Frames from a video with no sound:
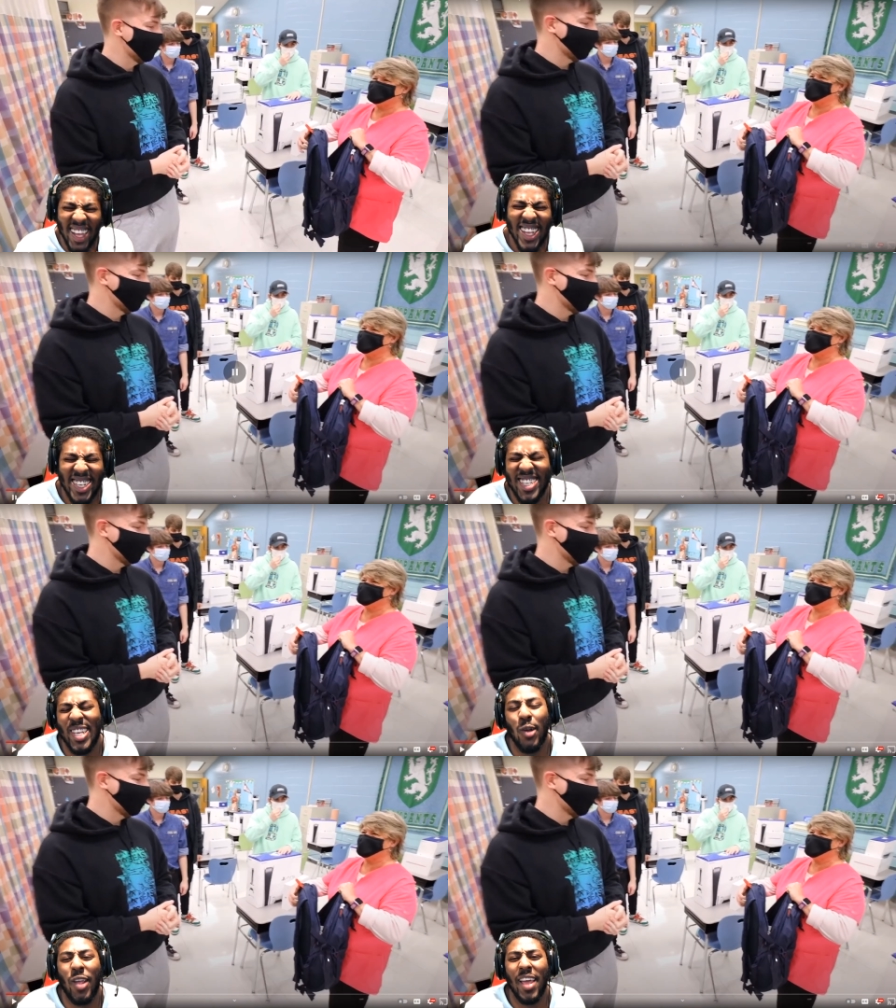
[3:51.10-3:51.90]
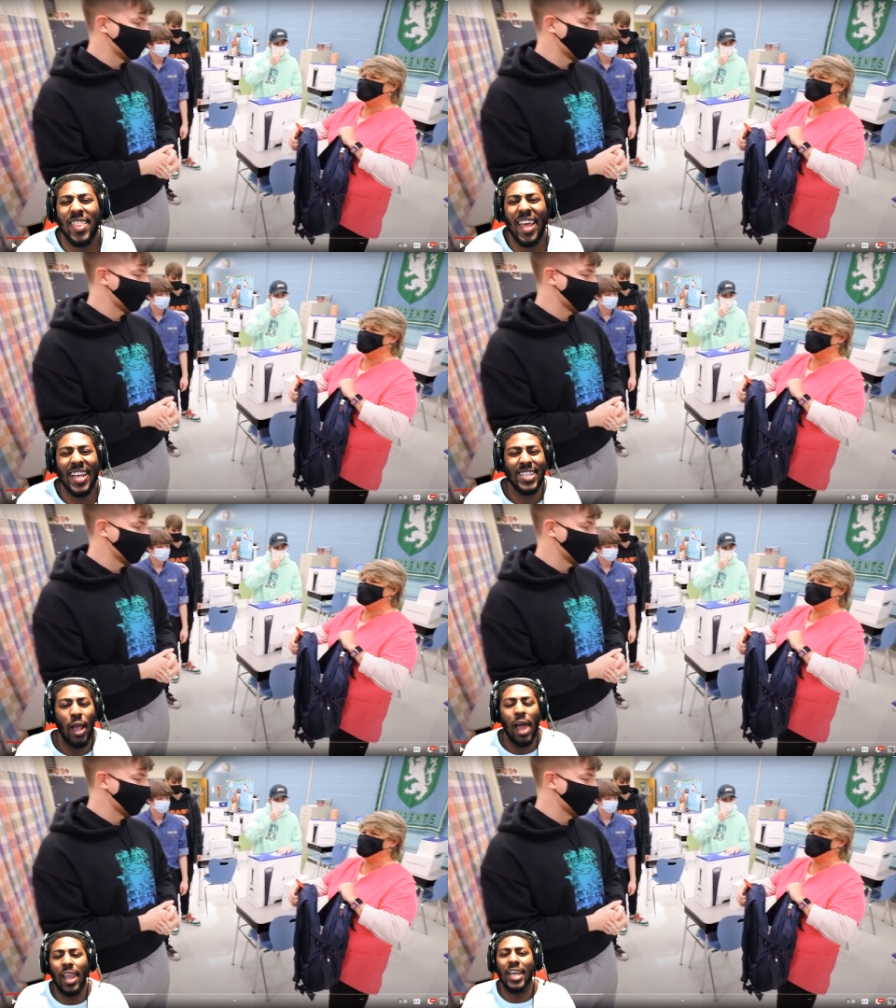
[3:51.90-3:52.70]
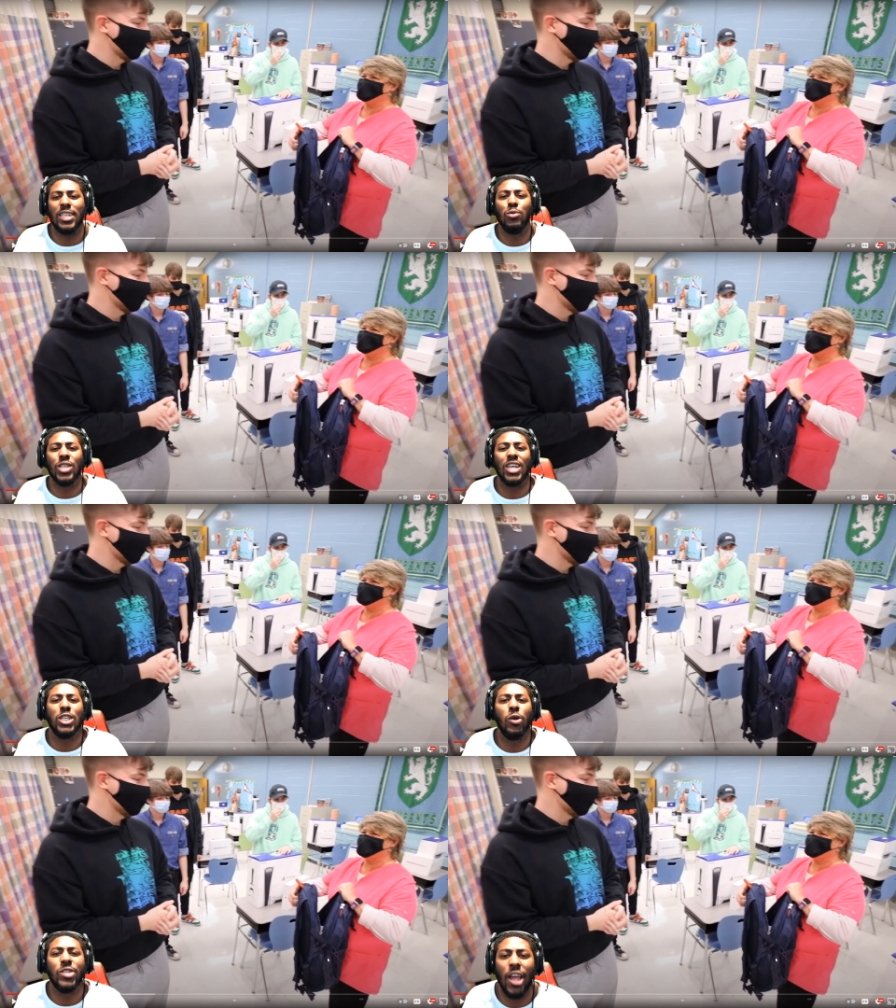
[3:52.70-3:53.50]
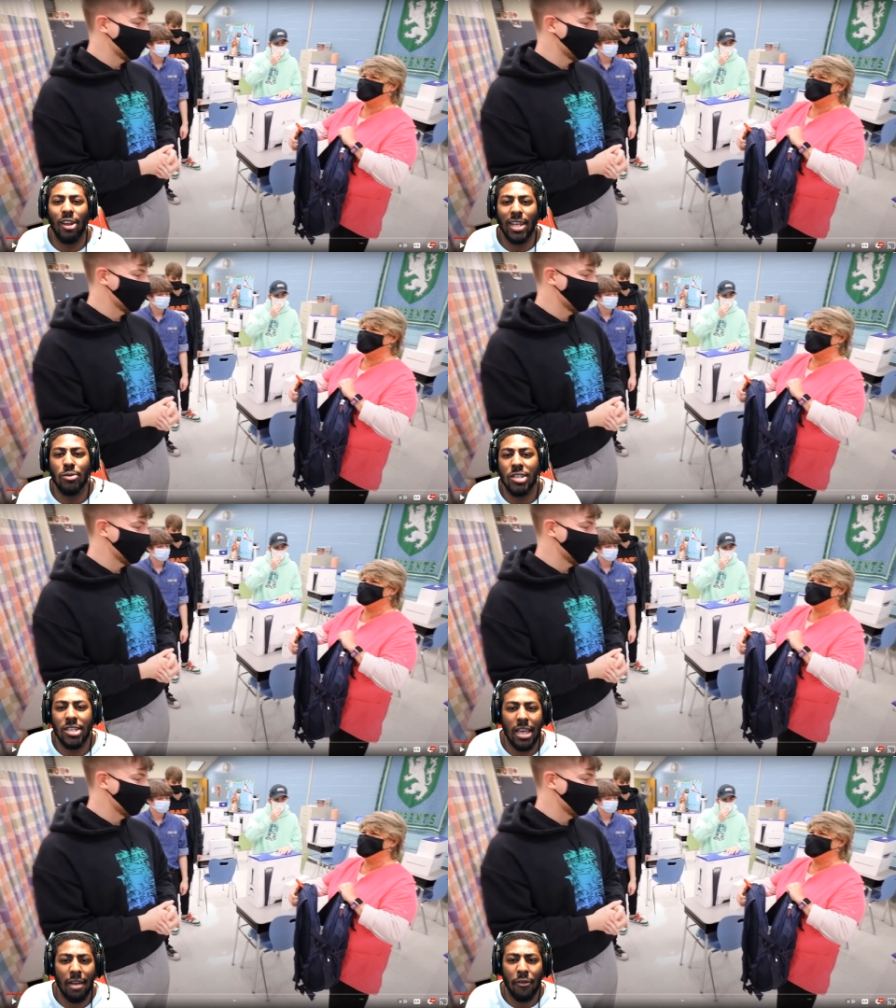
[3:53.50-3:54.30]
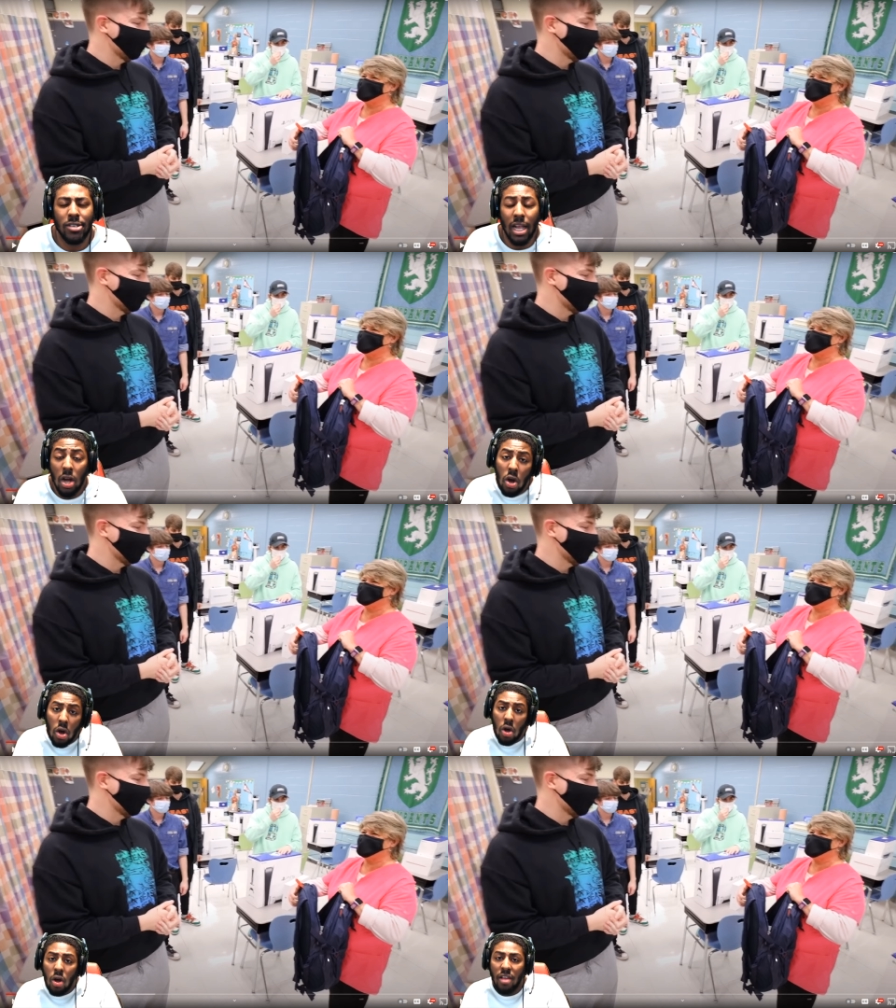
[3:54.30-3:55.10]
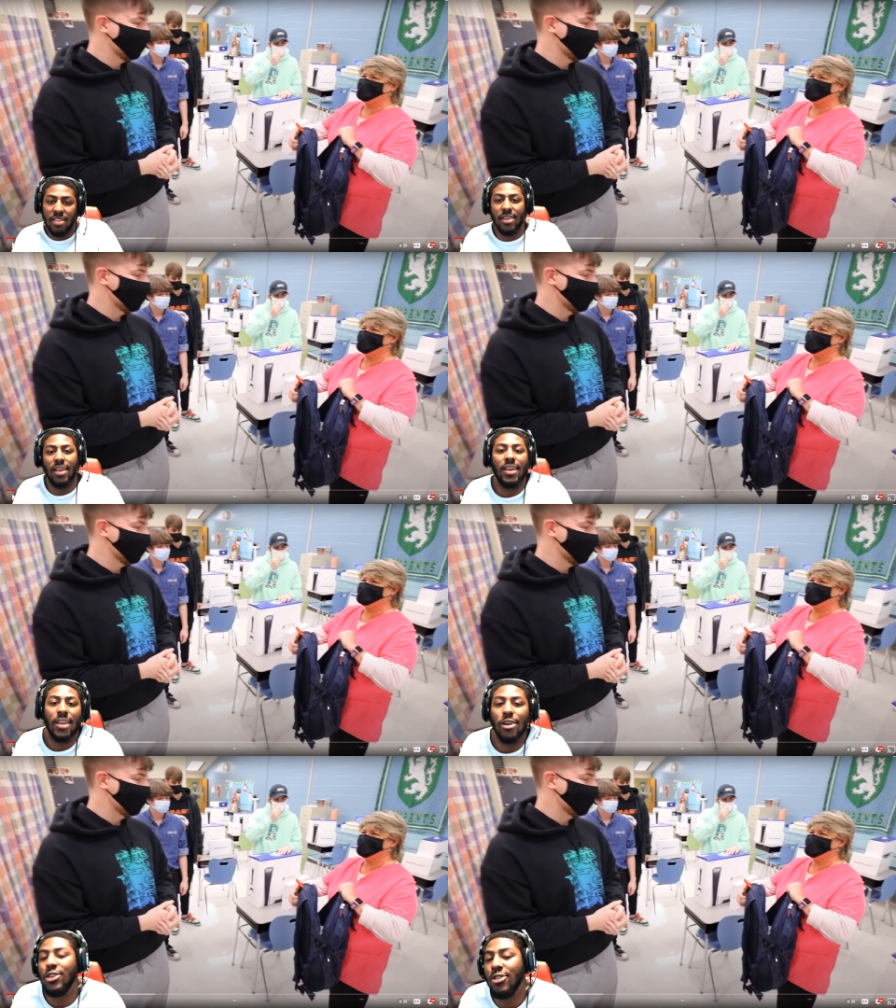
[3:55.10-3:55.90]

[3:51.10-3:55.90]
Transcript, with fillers: man. She said, "Okay, thanks." I like. She was like so scared, like it was a snake at first, like oh, and then like here's